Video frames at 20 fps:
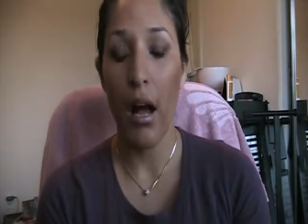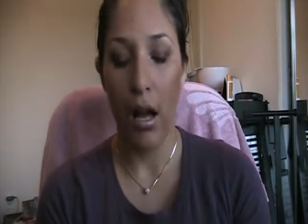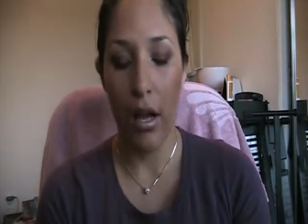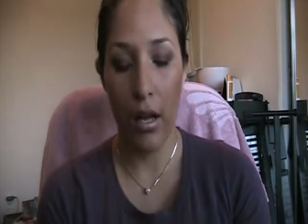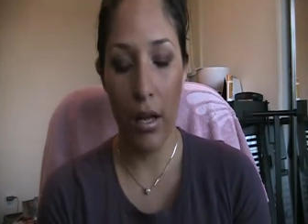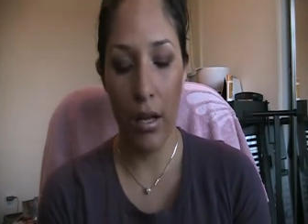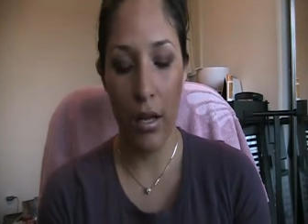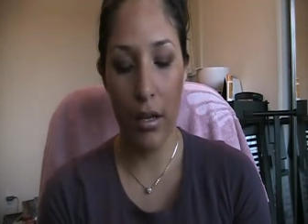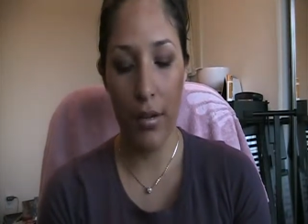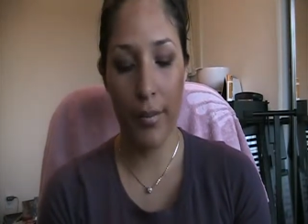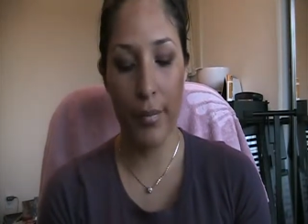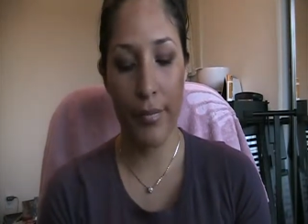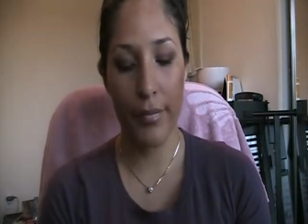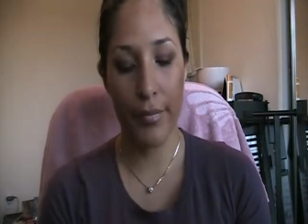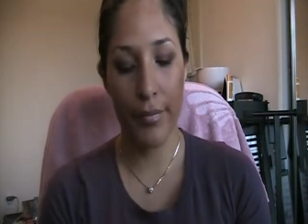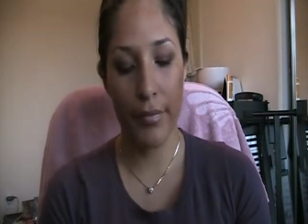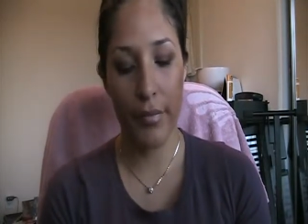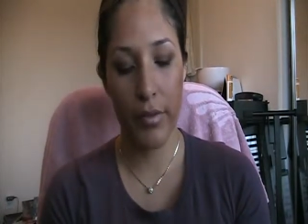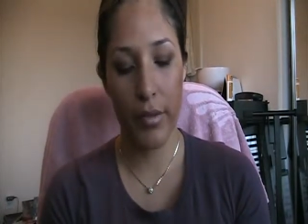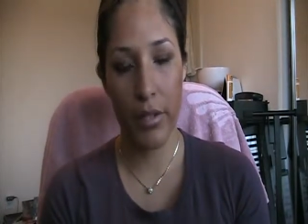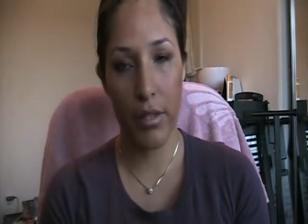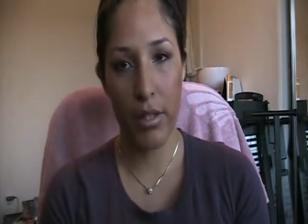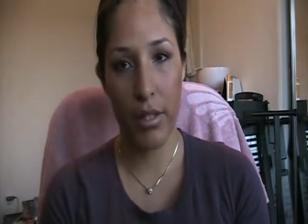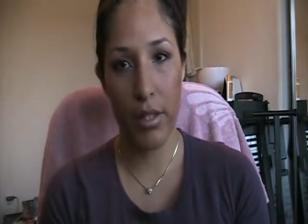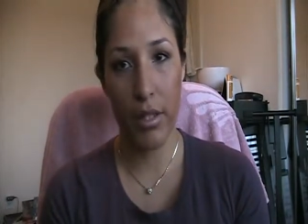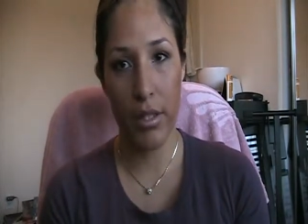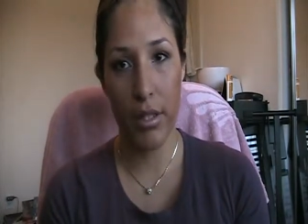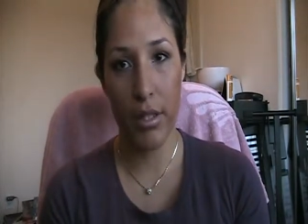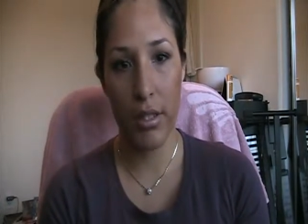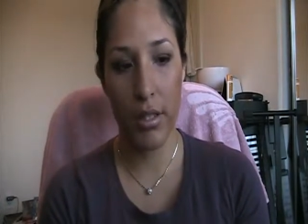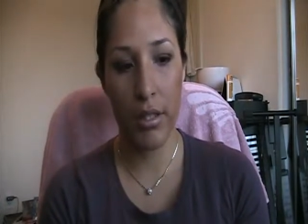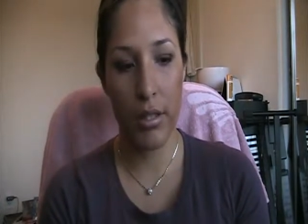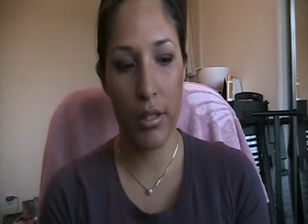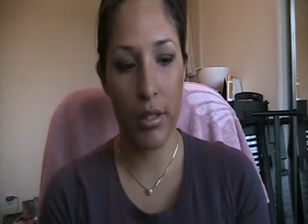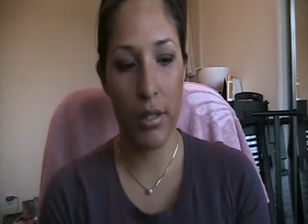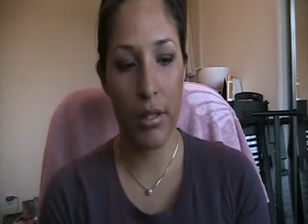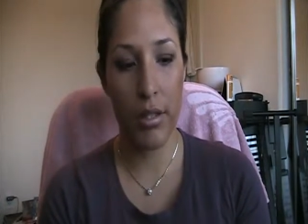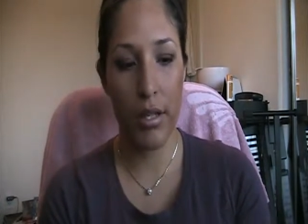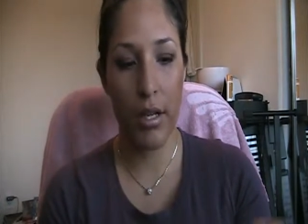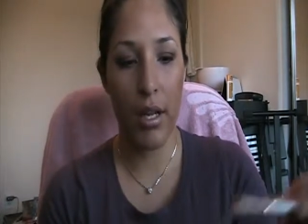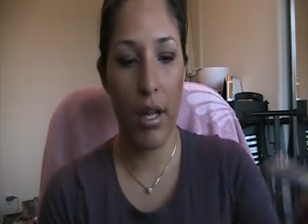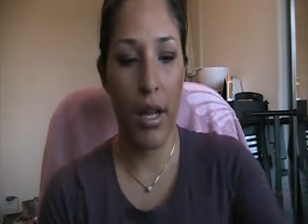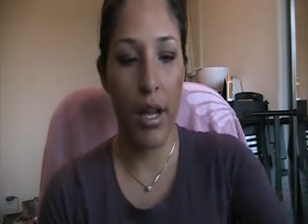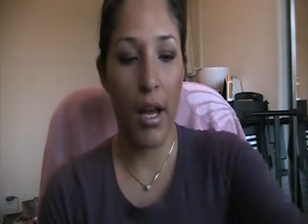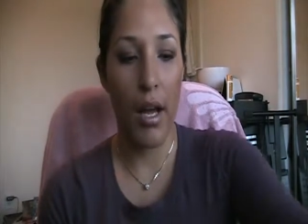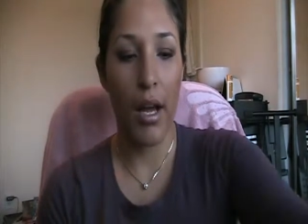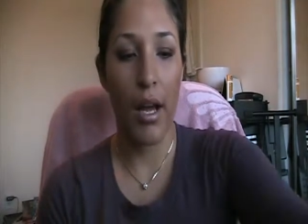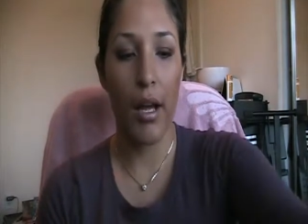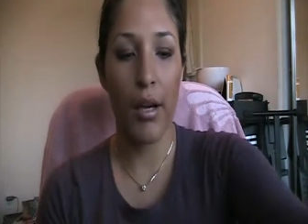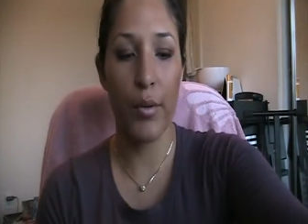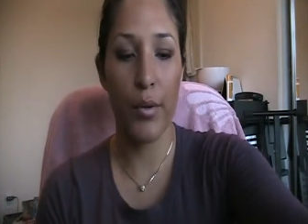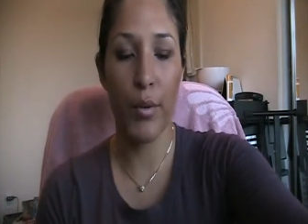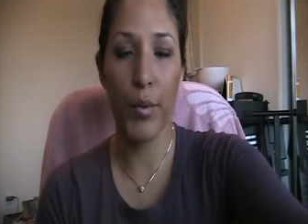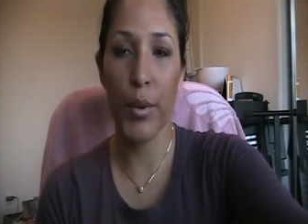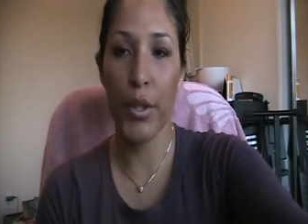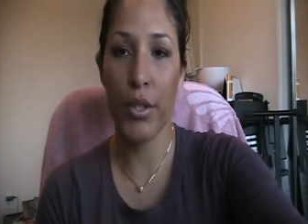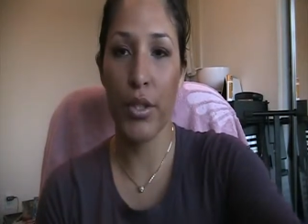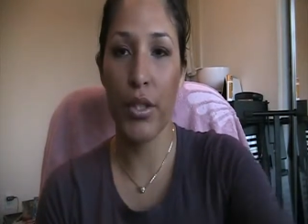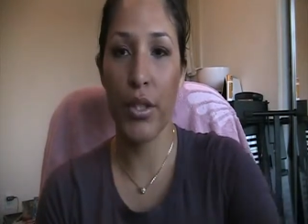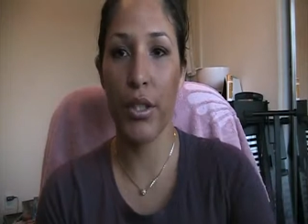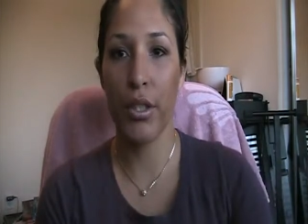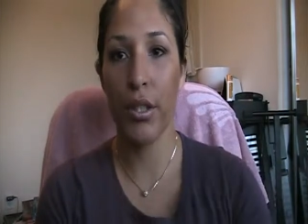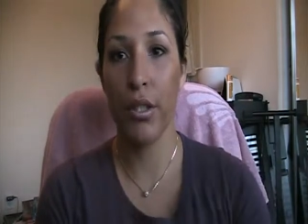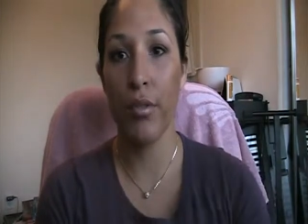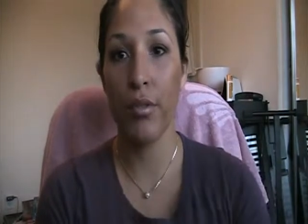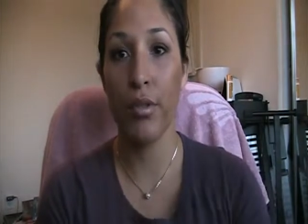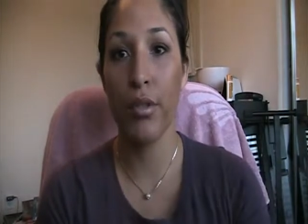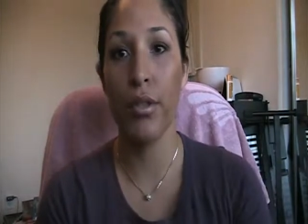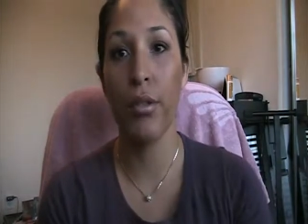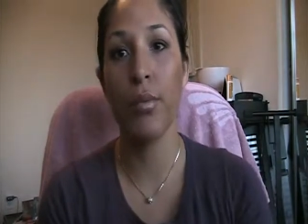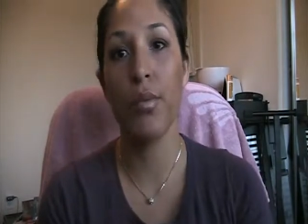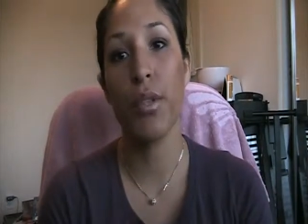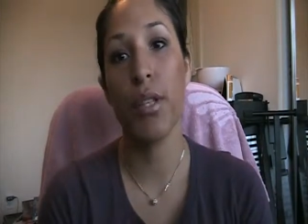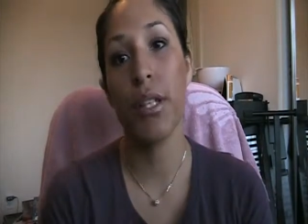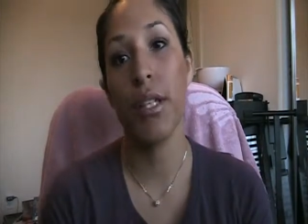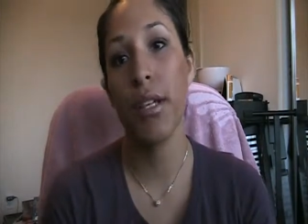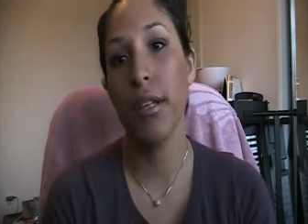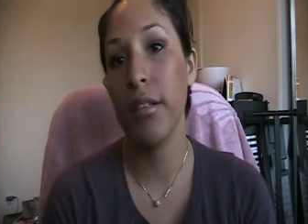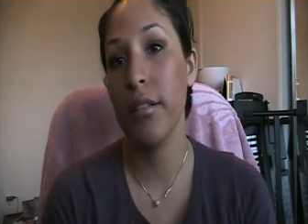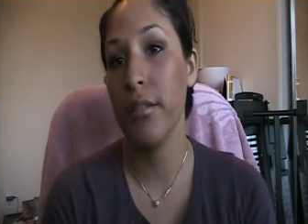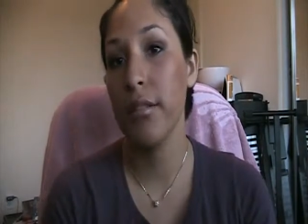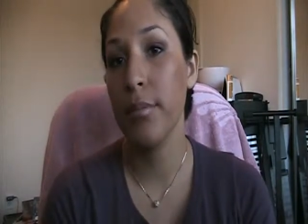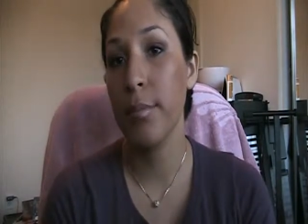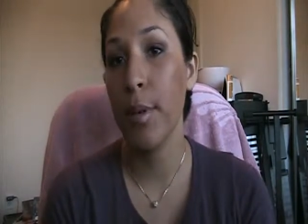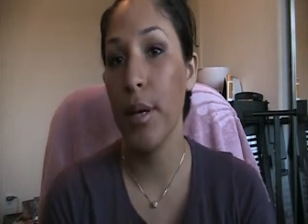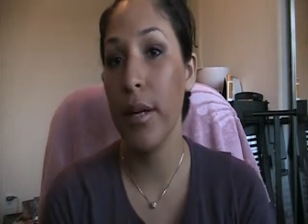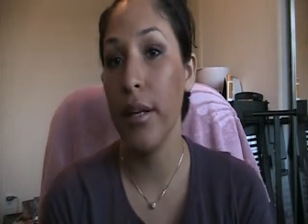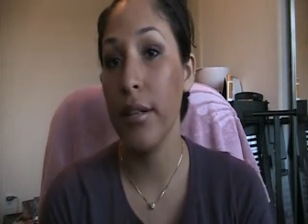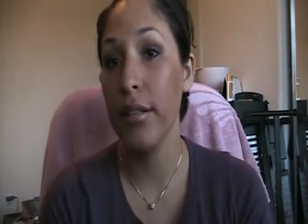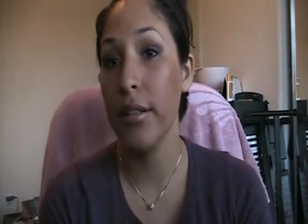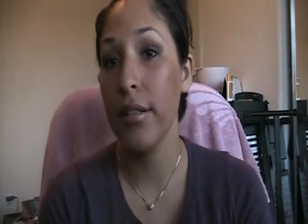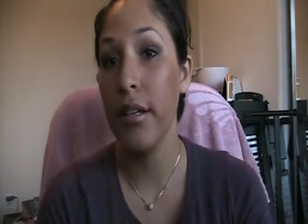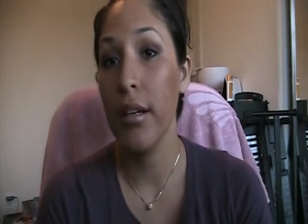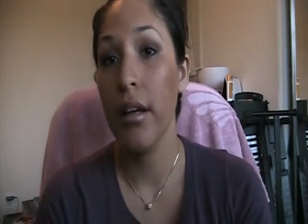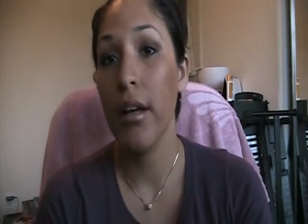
Um, since I was watching YouTube trying to get inspired.